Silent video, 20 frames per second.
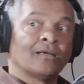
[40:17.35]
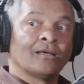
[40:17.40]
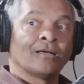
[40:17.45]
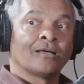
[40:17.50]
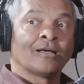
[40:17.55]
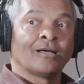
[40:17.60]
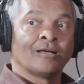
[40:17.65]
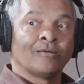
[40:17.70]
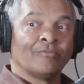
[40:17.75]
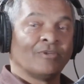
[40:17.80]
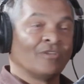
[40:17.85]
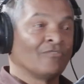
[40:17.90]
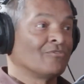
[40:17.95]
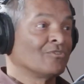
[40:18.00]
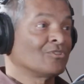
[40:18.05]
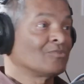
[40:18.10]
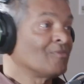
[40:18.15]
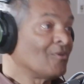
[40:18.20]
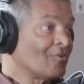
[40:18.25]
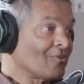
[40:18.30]
If
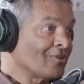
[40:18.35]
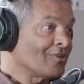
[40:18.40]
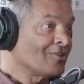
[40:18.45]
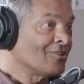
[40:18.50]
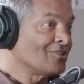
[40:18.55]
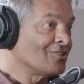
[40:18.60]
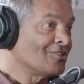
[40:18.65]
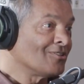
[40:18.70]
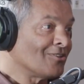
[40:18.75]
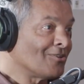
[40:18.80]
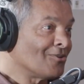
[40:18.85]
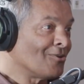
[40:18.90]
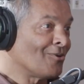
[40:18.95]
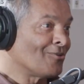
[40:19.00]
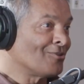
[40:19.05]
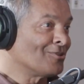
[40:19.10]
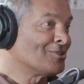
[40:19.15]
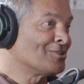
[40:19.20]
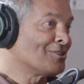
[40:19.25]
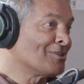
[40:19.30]
you spoke English in the
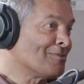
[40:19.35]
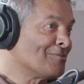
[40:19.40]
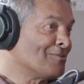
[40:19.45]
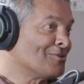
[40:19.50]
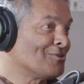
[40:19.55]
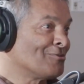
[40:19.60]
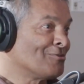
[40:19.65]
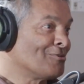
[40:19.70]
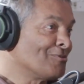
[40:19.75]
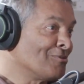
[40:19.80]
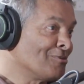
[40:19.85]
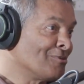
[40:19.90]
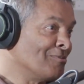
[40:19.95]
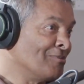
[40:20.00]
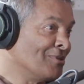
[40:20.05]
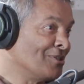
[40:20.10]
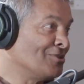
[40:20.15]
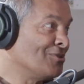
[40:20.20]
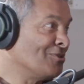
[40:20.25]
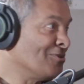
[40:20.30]
northern service, we
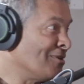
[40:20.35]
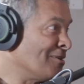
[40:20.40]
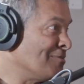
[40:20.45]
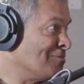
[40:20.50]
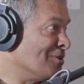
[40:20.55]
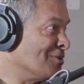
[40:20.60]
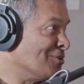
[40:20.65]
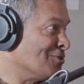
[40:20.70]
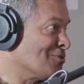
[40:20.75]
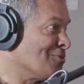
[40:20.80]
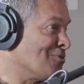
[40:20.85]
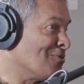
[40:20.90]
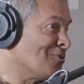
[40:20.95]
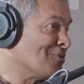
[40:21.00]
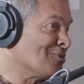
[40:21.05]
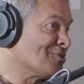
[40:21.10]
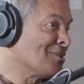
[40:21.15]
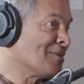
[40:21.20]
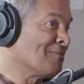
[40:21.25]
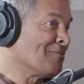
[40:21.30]
would beat you up at
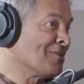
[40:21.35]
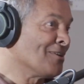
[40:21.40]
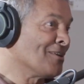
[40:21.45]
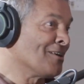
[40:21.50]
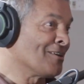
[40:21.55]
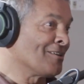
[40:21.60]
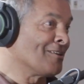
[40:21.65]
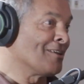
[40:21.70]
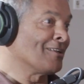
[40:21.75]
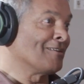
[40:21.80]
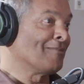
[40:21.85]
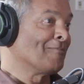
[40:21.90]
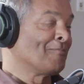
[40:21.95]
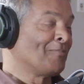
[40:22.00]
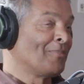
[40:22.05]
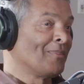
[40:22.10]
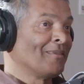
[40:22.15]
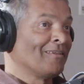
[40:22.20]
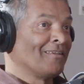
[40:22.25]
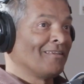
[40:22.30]
school or something like that.
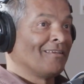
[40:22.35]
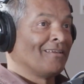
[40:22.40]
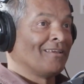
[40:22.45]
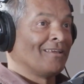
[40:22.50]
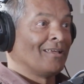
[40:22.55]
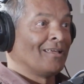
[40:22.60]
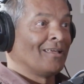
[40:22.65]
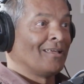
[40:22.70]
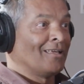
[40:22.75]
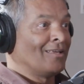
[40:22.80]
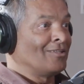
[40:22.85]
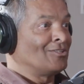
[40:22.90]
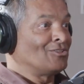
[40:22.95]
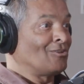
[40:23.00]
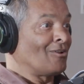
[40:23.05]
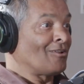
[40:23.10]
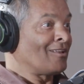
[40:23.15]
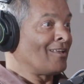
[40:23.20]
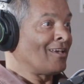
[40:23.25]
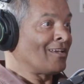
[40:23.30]
It's
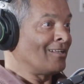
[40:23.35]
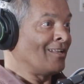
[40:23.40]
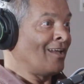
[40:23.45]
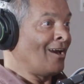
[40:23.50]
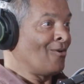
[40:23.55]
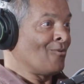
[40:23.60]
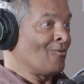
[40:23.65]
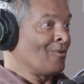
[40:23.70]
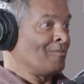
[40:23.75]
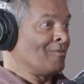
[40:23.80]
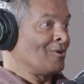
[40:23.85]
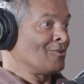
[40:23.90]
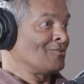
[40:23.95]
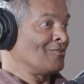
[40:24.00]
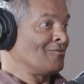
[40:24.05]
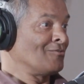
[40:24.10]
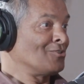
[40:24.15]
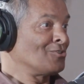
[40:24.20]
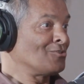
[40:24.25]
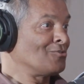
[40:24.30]
not like now where
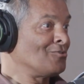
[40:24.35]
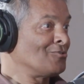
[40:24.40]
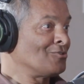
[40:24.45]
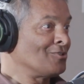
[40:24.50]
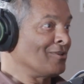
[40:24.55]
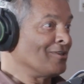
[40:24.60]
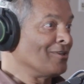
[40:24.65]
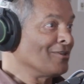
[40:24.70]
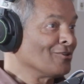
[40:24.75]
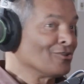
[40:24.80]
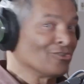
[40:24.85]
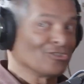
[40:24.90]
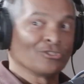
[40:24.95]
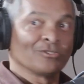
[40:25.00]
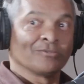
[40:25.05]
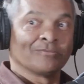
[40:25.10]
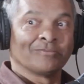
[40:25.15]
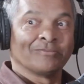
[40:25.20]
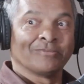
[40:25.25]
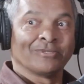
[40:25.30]
most of the schools are
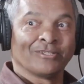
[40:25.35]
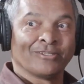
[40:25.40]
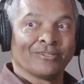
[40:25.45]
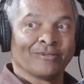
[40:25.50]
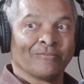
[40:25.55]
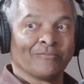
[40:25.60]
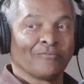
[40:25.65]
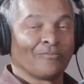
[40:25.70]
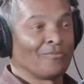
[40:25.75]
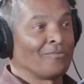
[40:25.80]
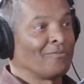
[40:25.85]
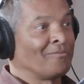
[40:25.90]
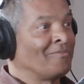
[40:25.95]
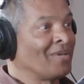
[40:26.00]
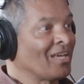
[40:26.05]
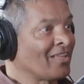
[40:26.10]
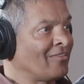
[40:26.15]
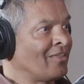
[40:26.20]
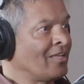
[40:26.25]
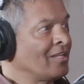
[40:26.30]
English medium. So
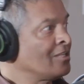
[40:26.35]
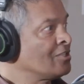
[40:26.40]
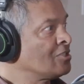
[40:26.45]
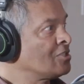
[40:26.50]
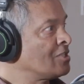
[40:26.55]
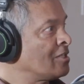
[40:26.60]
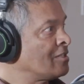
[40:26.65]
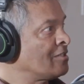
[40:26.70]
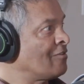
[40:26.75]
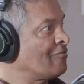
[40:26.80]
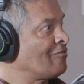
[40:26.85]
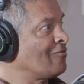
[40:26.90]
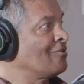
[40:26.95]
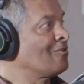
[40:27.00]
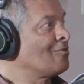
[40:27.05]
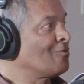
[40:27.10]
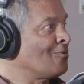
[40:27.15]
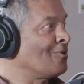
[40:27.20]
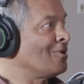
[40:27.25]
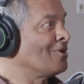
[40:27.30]
back then it is a
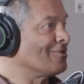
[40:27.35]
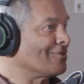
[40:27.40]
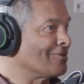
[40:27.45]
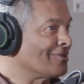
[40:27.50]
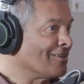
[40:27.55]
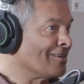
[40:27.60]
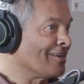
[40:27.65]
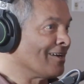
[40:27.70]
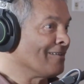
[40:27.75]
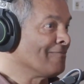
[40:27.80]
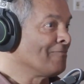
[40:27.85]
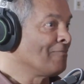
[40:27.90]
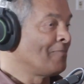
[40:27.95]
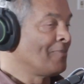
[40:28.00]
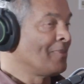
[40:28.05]
different world, yeah.